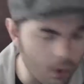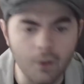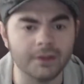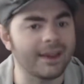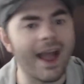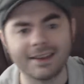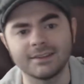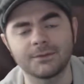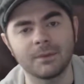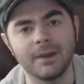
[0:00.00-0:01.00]
all the
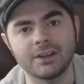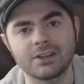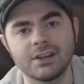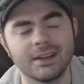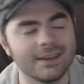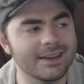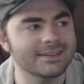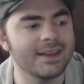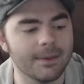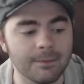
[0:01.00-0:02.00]
tax information and
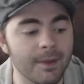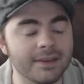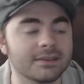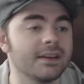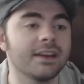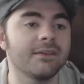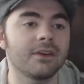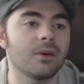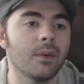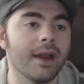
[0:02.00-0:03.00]
this and that. You're basically
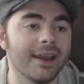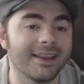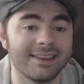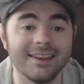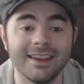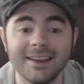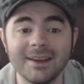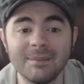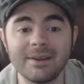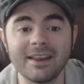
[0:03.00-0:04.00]
giving away at the
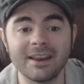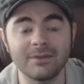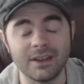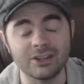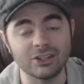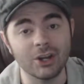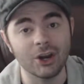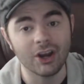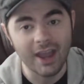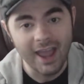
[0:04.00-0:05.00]
beginning of each
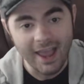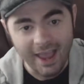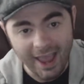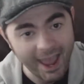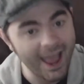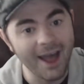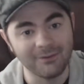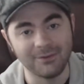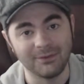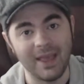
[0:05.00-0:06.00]
year
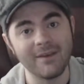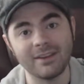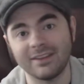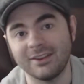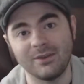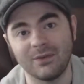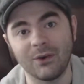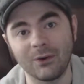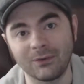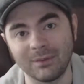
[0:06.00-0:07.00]
half of everything you've
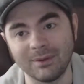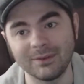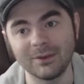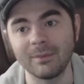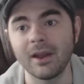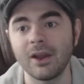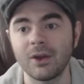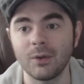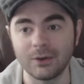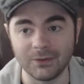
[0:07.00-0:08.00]
earned from YouTube,
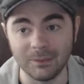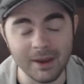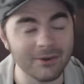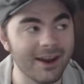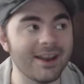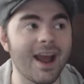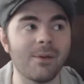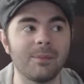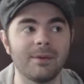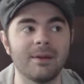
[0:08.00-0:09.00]
which for me right
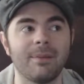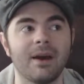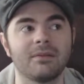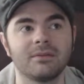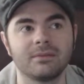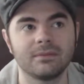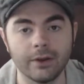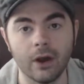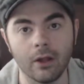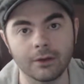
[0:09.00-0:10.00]
now would be about
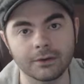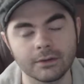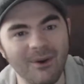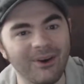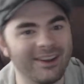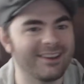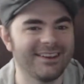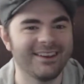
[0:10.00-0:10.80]
$3. Boy,